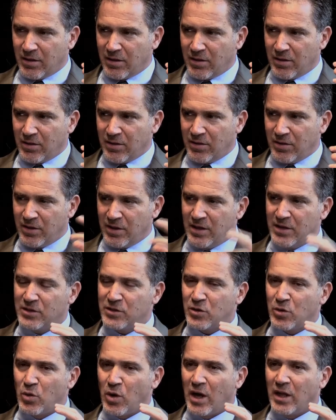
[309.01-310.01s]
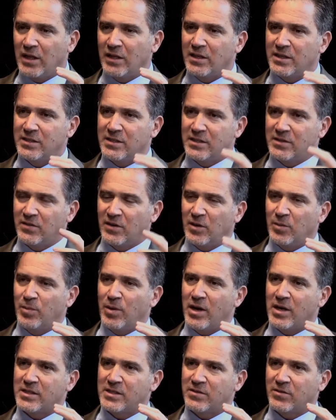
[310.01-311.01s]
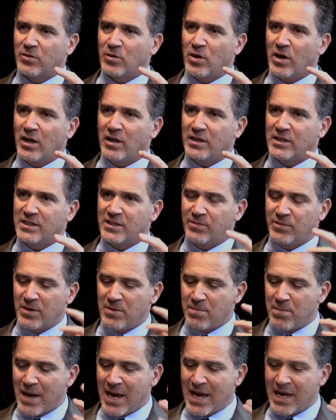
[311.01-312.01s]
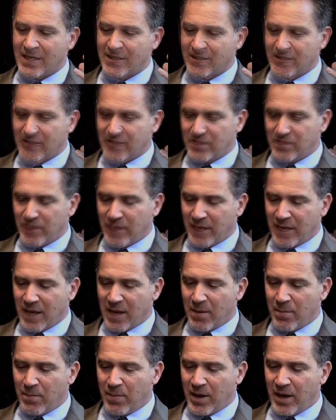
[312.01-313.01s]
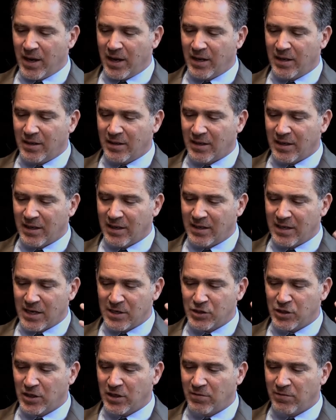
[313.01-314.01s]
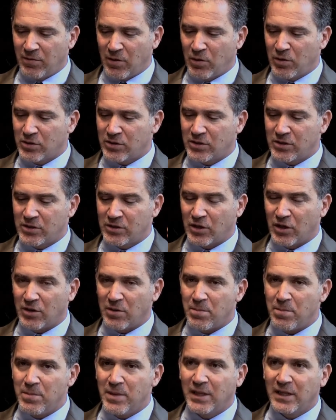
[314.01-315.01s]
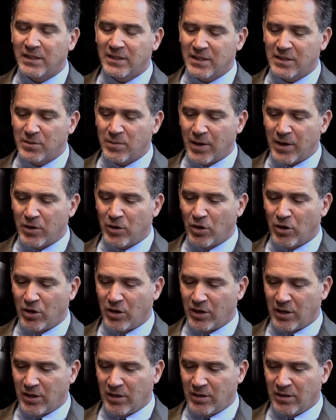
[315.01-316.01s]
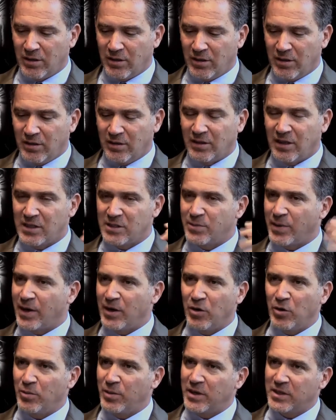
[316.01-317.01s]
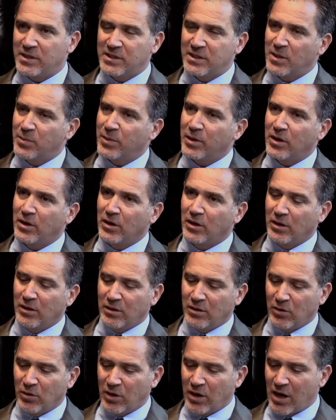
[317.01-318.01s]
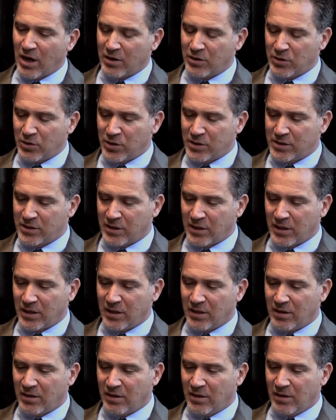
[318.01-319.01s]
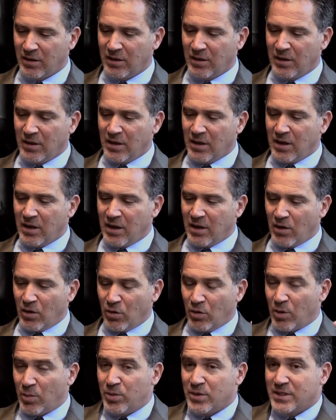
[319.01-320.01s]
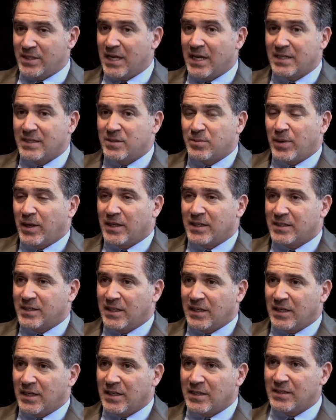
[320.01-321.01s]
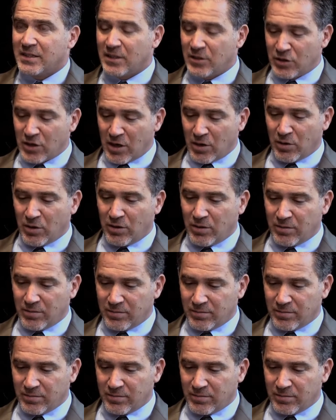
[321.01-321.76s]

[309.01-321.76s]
these qualities, these very positive qualities, have been masked by a campaign that intentionally focuses on the militant minority that is by no means typical or characteristic or represents Palestinians in general.